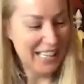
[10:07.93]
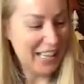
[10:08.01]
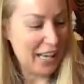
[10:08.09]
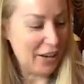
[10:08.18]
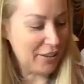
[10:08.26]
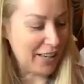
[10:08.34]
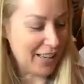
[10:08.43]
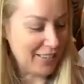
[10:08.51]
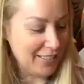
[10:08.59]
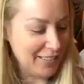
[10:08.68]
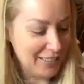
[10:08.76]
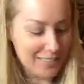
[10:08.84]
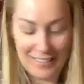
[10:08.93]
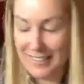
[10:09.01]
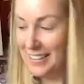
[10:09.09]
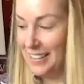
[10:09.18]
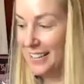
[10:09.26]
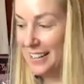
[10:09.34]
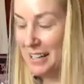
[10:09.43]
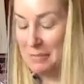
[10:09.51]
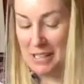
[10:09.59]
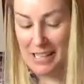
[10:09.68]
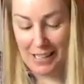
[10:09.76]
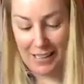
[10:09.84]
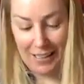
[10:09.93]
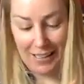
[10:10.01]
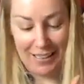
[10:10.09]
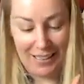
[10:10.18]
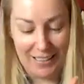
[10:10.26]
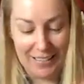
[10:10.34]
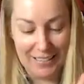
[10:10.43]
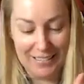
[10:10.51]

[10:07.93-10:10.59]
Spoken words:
Okay, I